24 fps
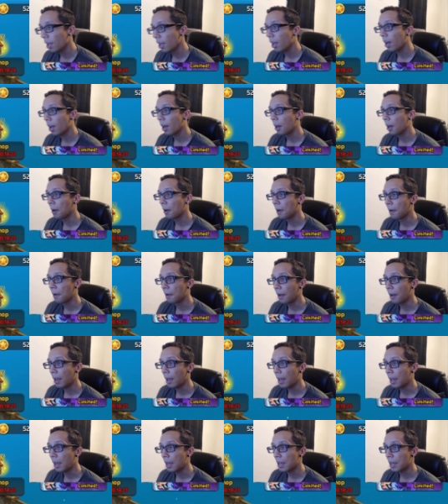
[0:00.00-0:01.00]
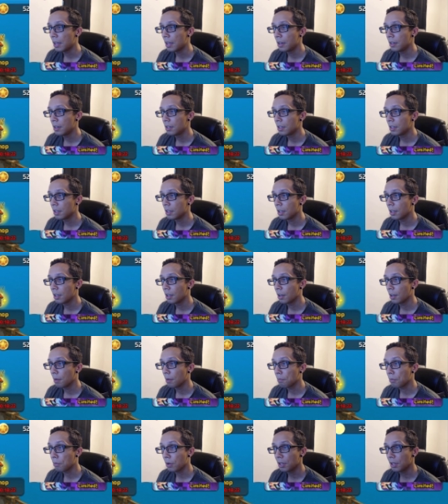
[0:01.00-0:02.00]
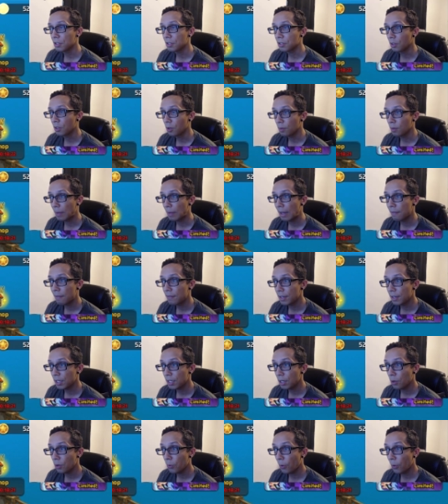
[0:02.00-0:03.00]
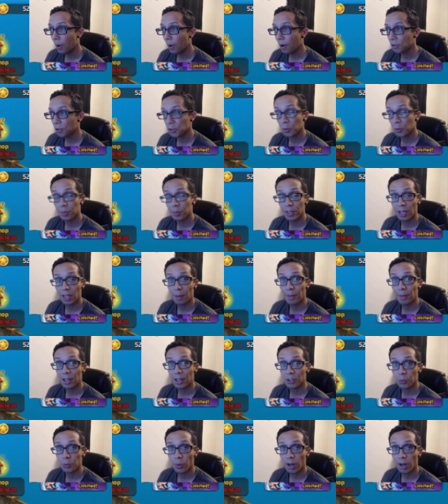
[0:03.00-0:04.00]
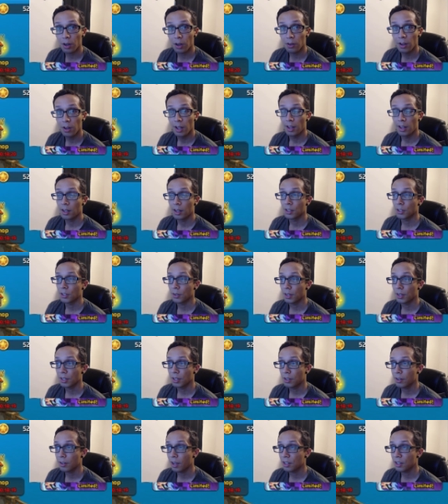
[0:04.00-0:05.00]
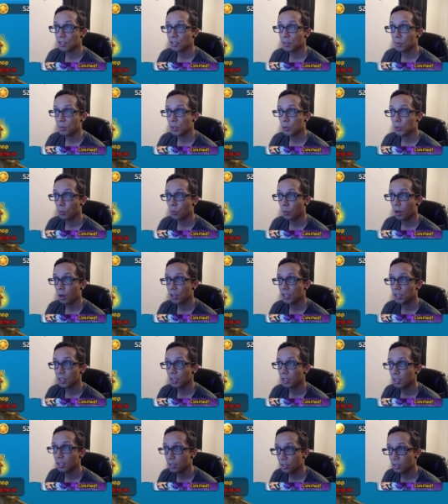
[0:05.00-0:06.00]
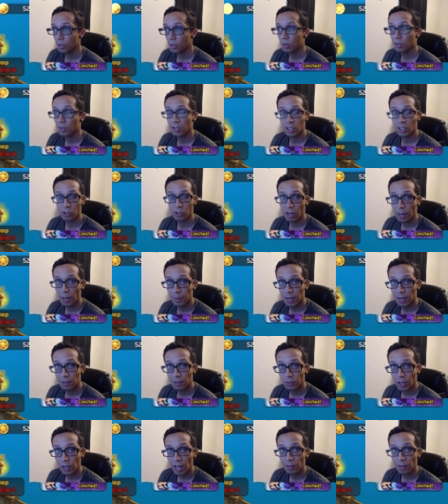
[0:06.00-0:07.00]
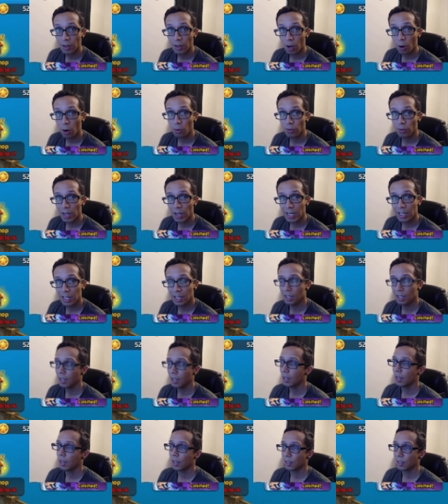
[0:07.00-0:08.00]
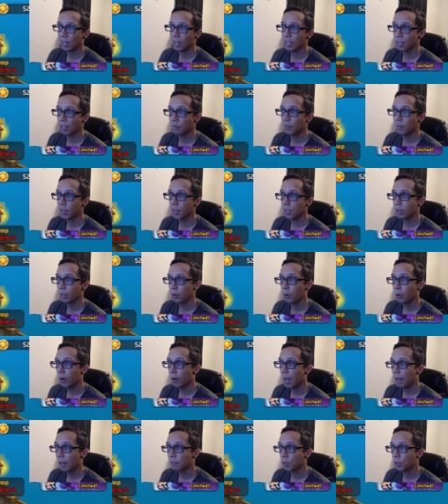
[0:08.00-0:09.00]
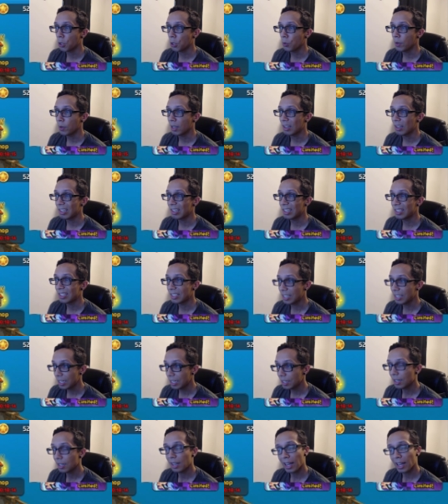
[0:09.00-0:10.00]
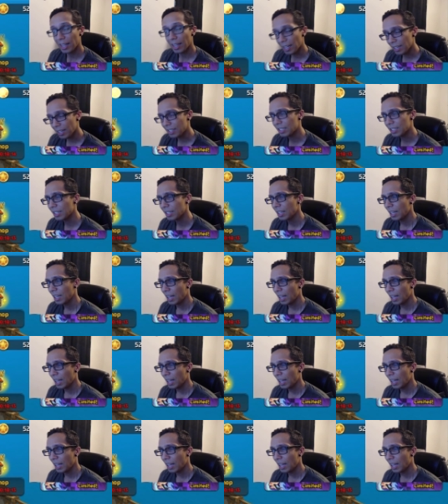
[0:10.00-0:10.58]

Uh, and pretty soon my video will also be up as well. So thank you guys so much for watching. Consider subscribing if you haven't already. Like the video if you indeed like it.